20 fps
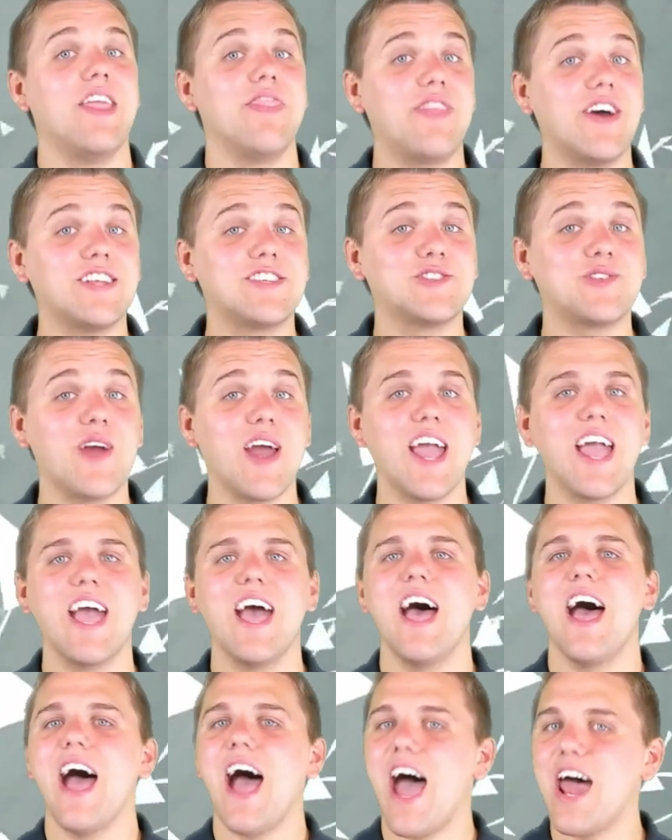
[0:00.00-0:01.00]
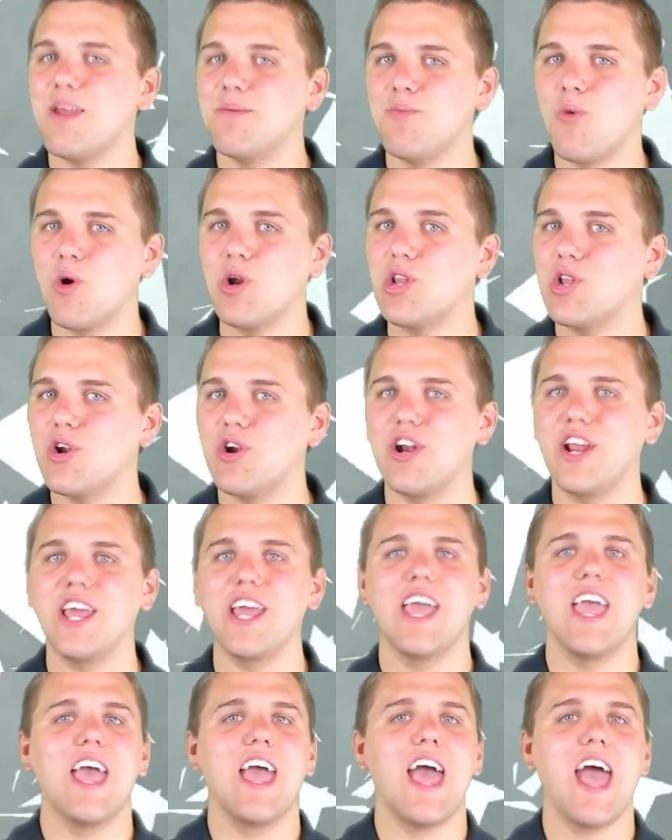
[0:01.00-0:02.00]
That's right, at Amour
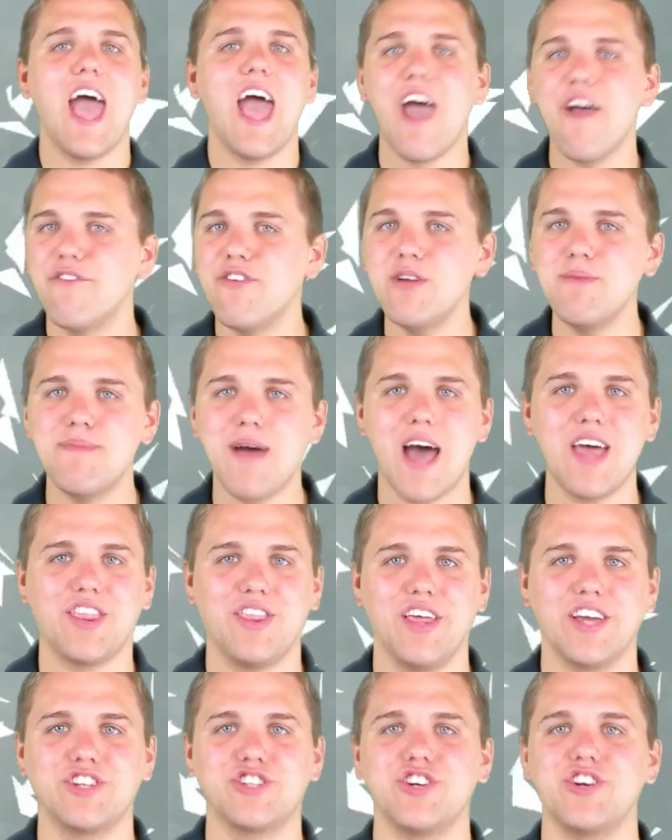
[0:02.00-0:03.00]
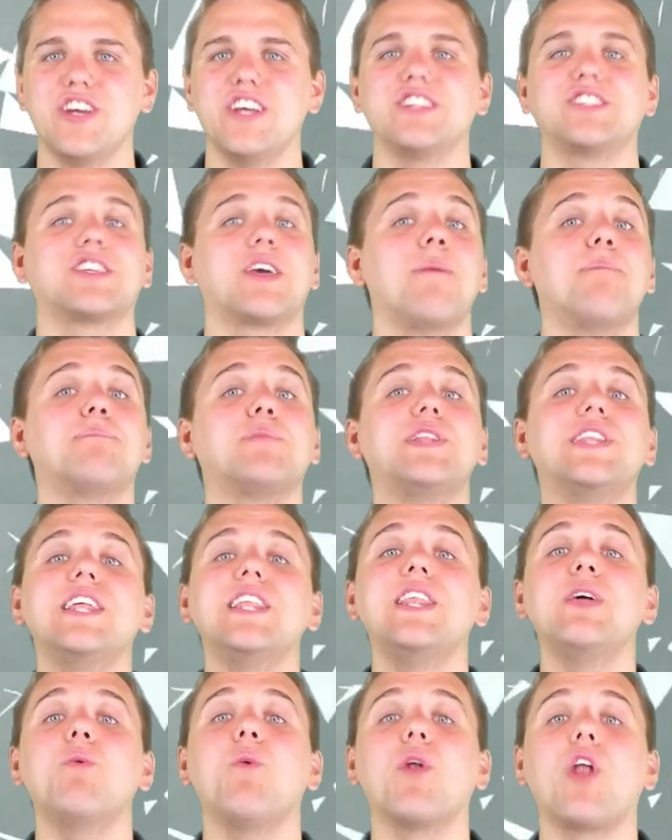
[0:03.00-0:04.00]
Learning, every math lecture is
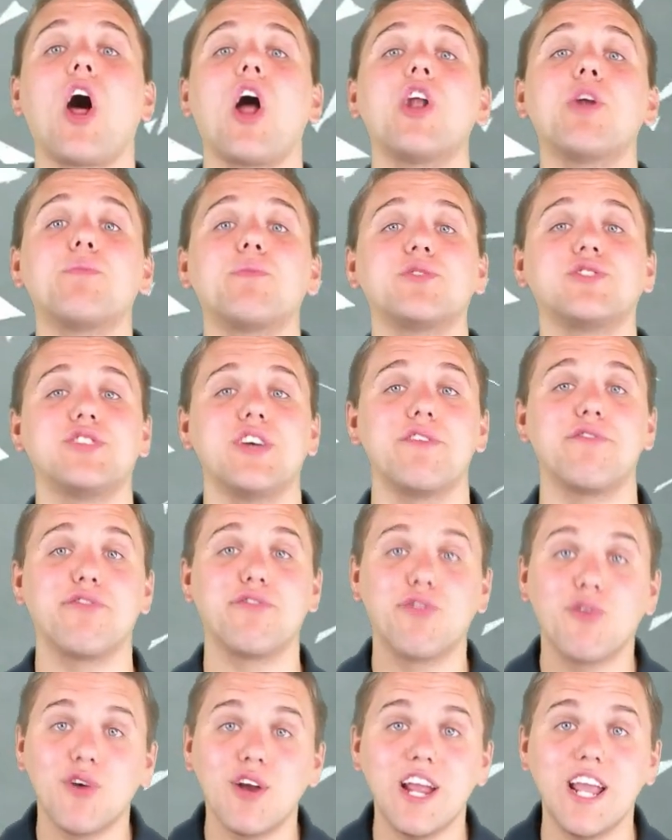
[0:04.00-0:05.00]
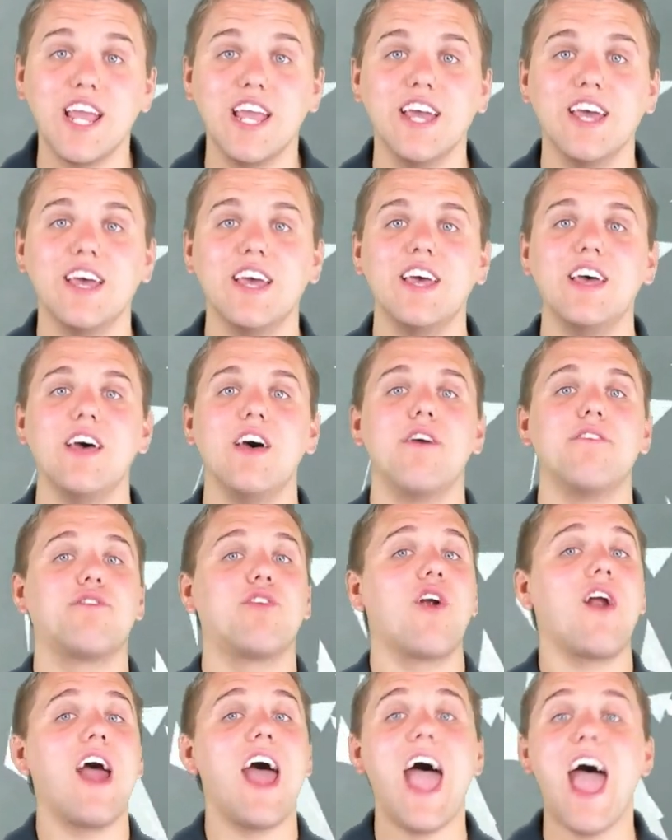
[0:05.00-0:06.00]
completely one hundred percent free
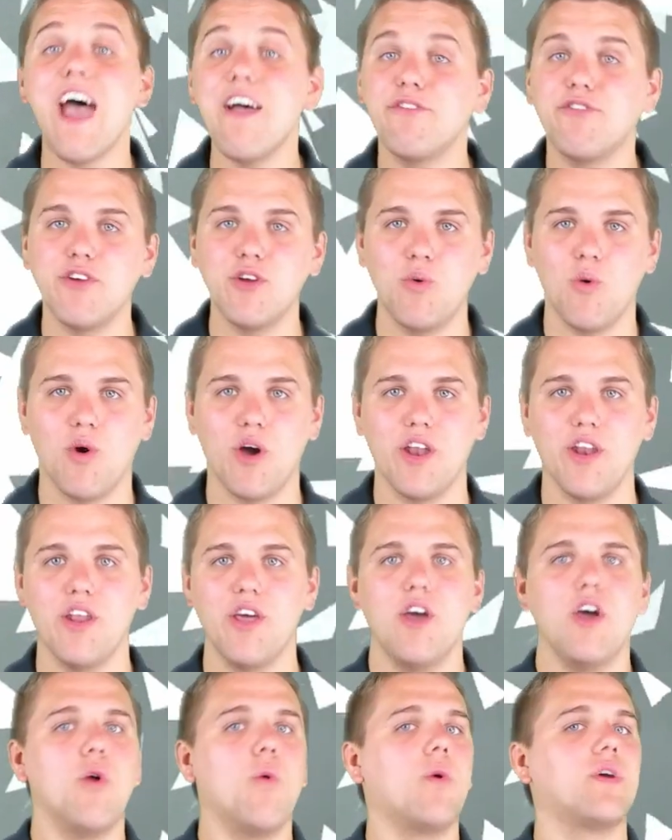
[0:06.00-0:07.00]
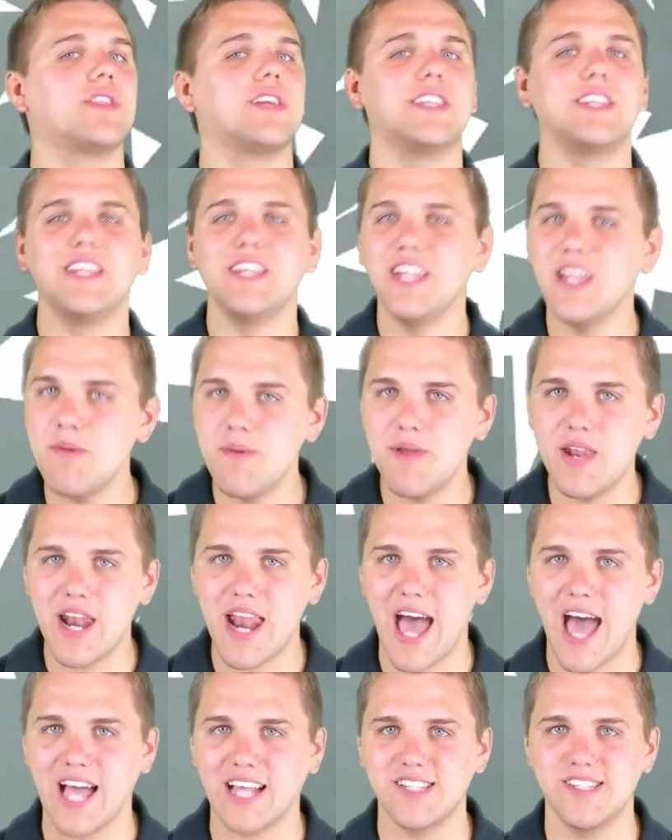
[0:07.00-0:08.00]
for everyone with unlimited
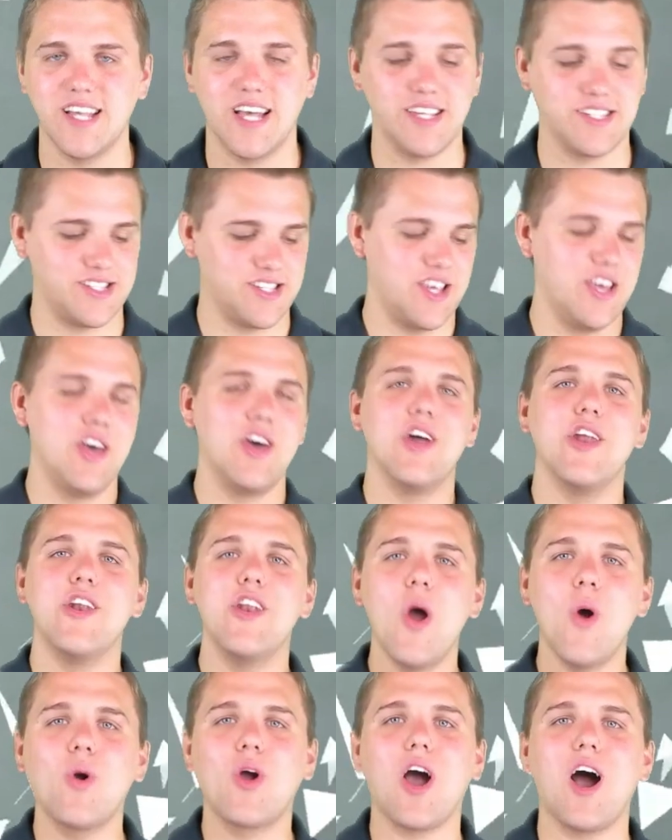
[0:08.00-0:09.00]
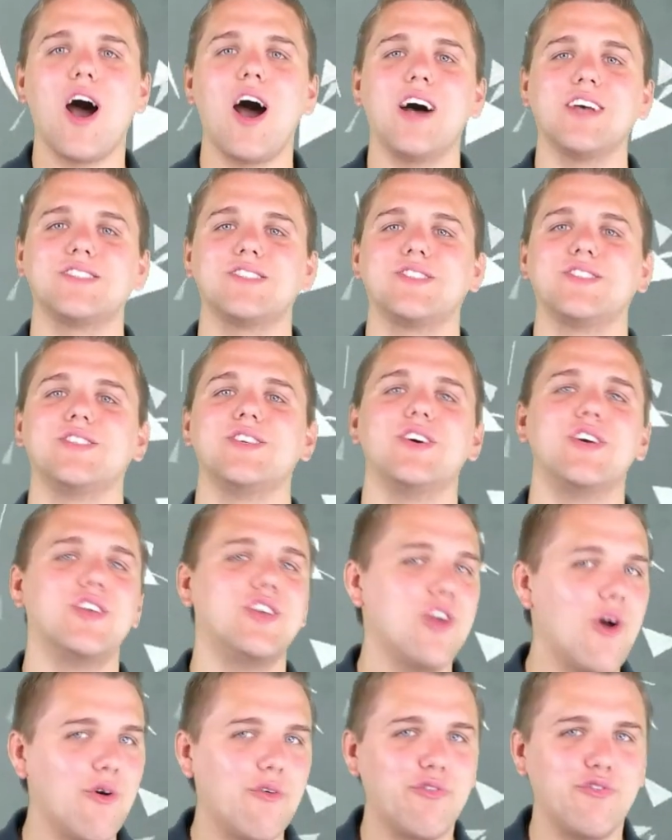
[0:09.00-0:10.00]
access, no costs,
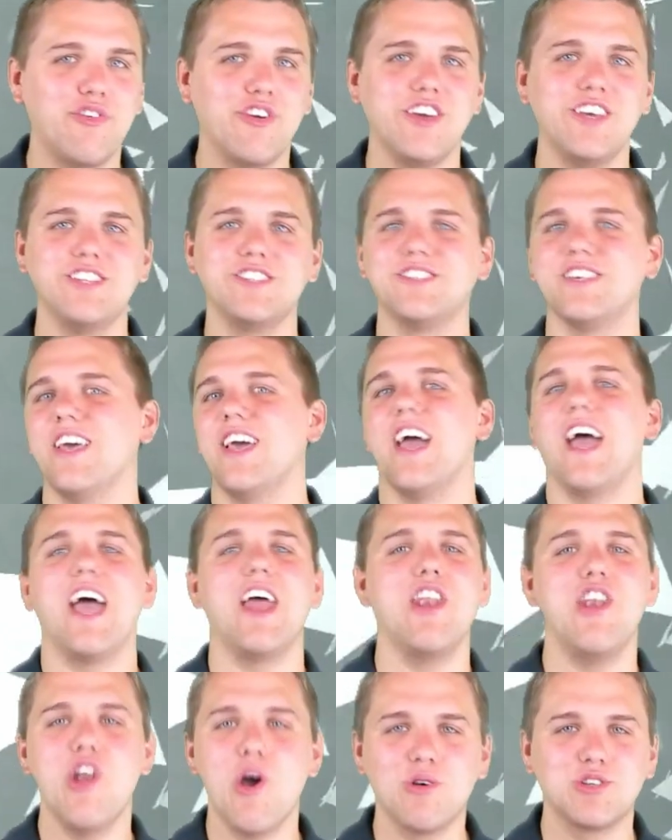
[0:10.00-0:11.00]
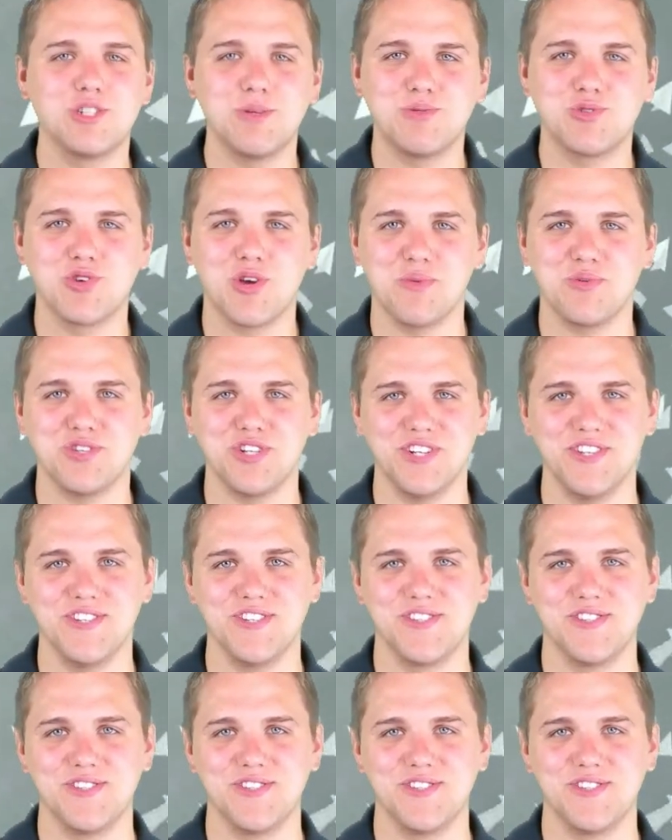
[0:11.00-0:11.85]
no fees, and no subscription.